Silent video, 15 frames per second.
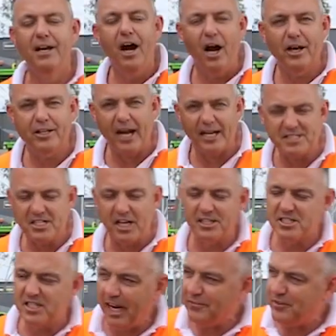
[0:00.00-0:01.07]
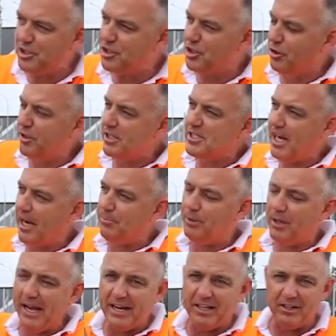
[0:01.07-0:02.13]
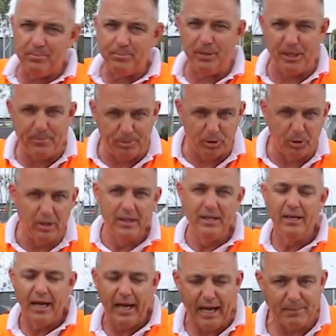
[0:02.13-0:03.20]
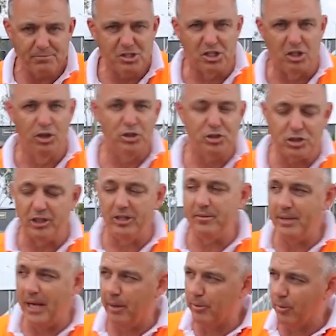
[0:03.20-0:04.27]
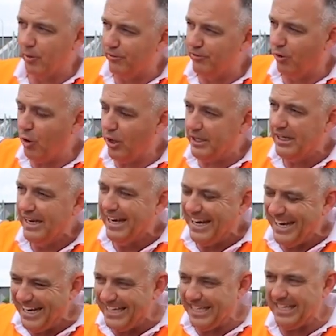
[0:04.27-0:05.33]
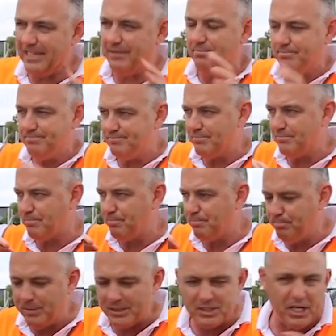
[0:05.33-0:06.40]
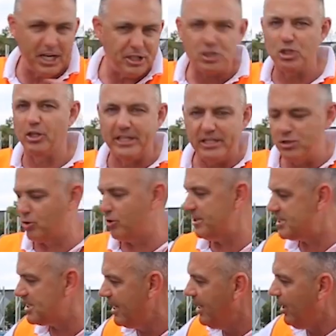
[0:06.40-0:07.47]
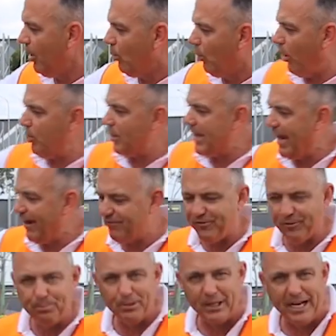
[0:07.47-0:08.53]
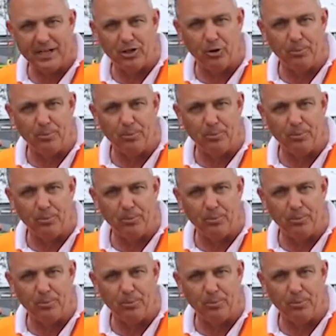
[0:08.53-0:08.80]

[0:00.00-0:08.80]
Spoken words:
Okay, so Safety Shield is our plant and people solution to be able to avoid any potential injuries. What we have for plant